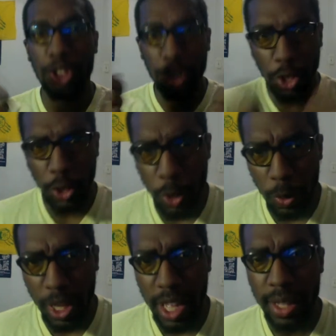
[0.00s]
Do
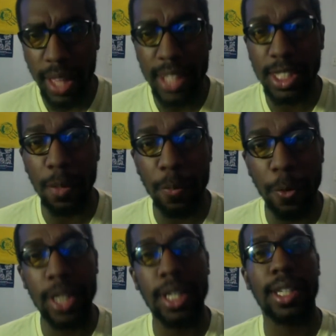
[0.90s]
you think that Sabrina